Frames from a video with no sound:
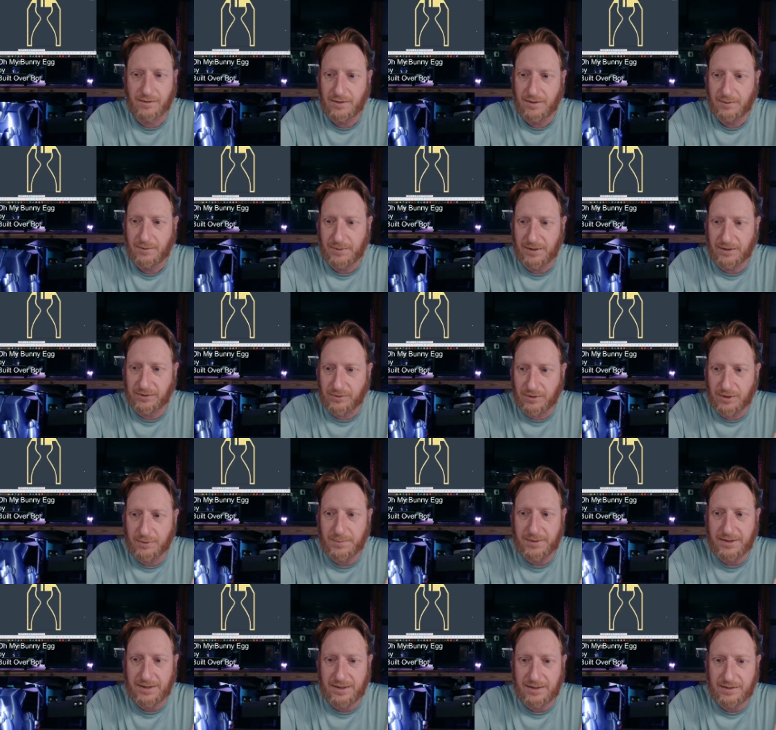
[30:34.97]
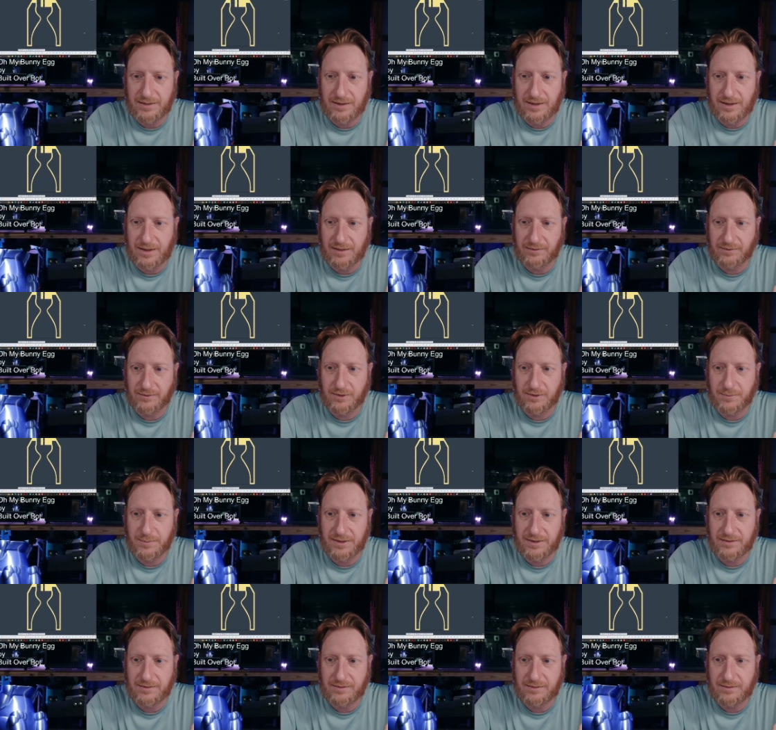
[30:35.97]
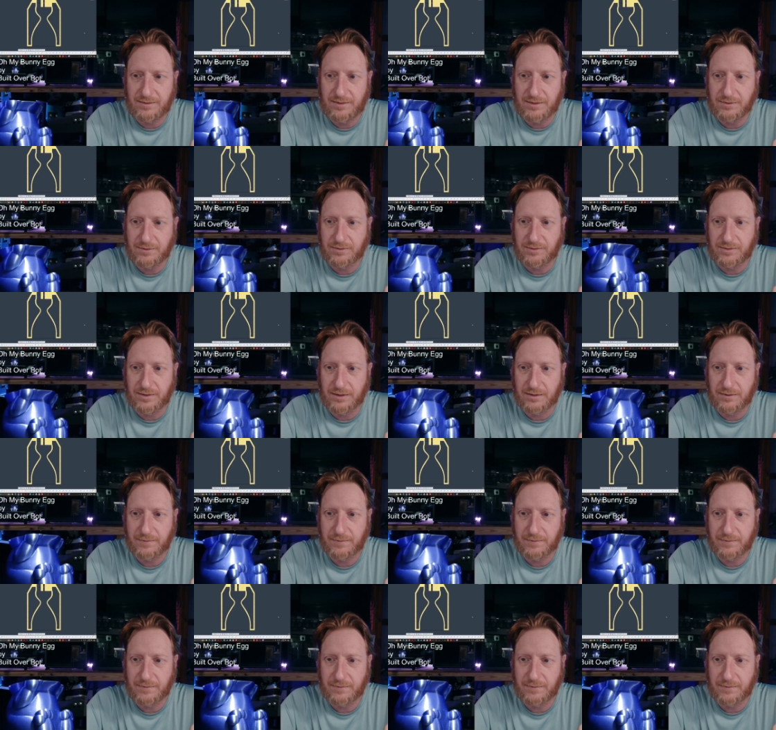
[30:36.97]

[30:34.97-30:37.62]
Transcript: but it's going to be it's going to be interesting.